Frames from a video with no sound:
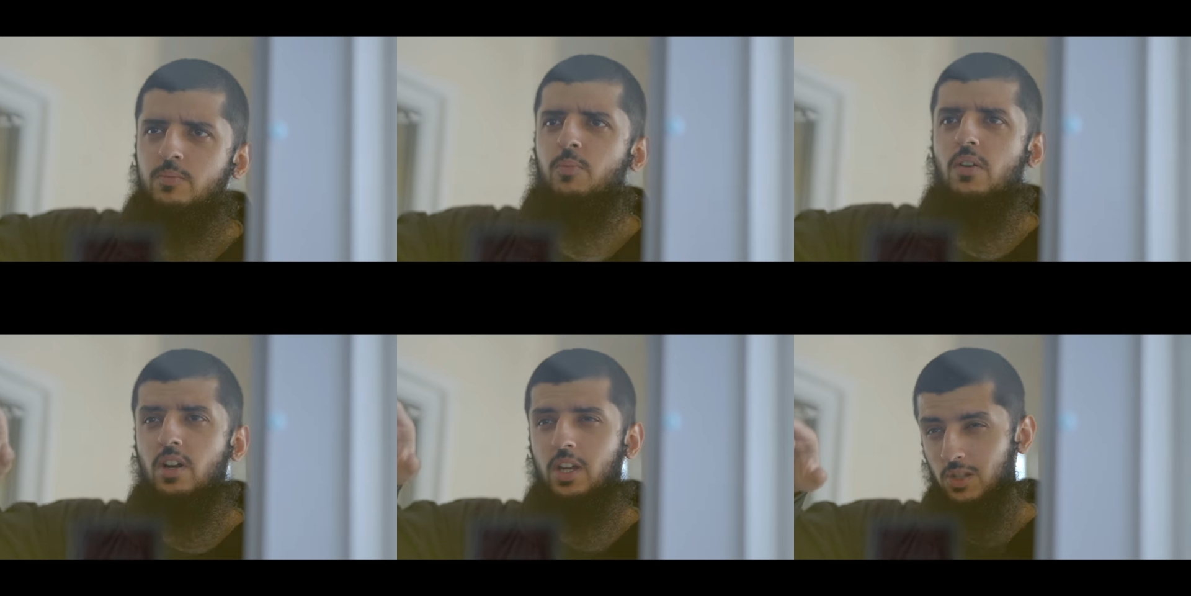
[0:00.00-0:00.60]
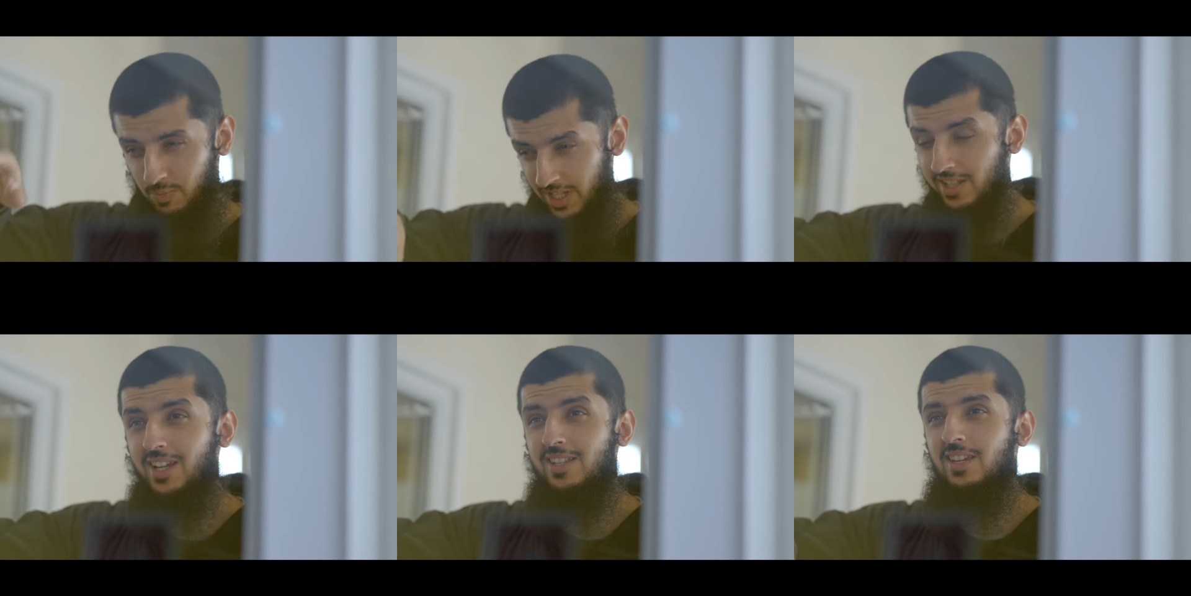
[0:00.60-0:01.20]
Baba, can you please
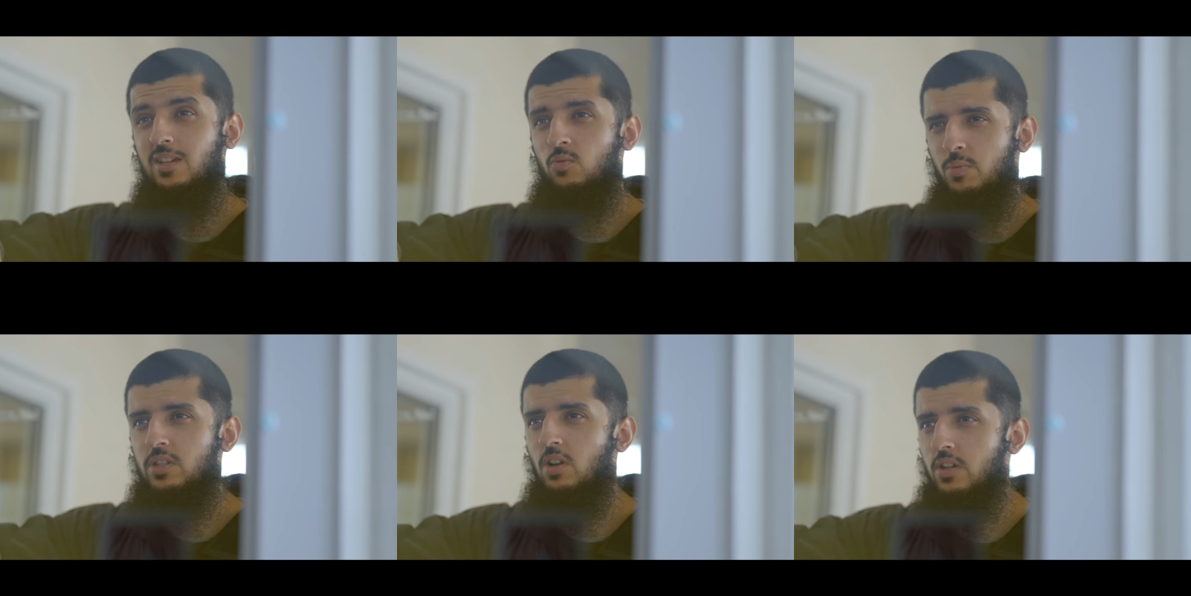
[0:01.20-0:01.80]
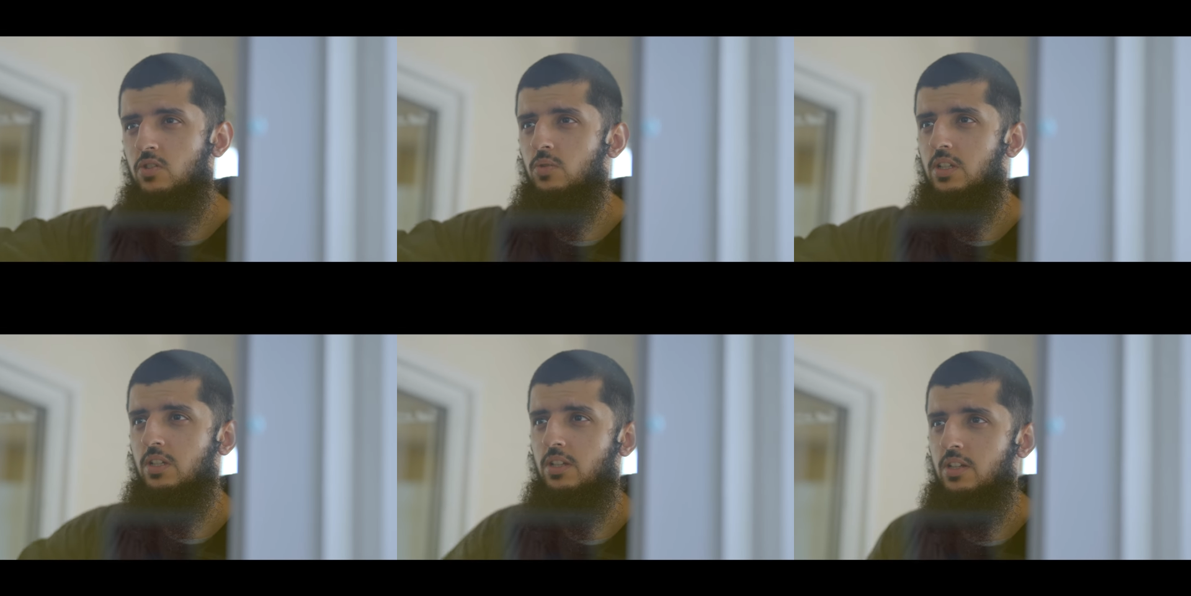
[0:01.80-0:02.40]
take a seat? We'll be starting
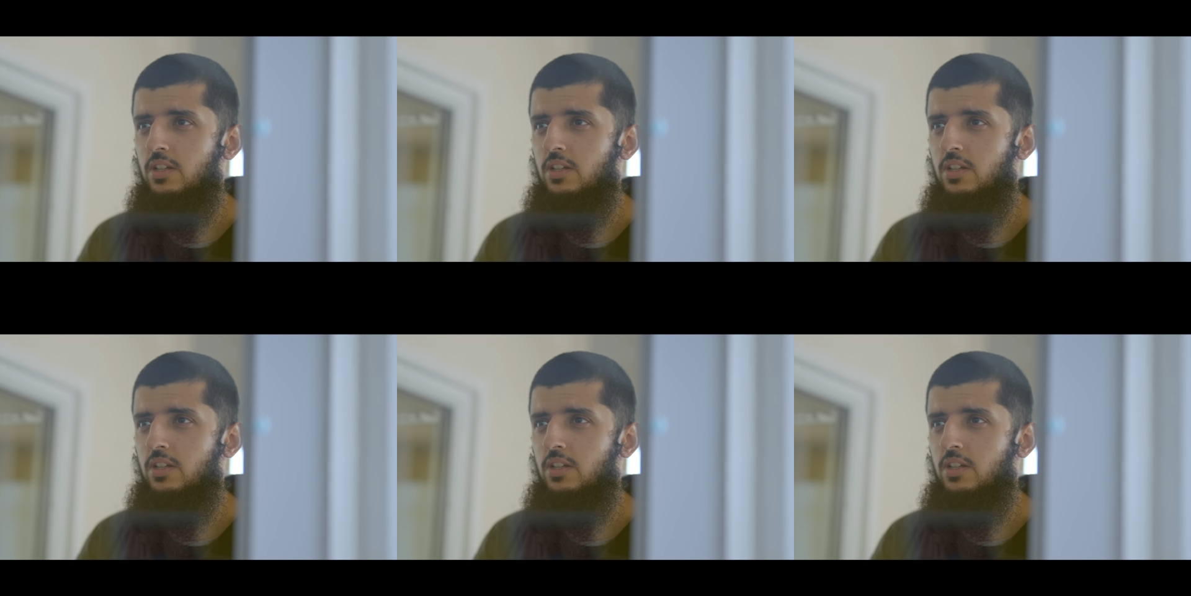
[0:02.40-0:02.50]
shortly.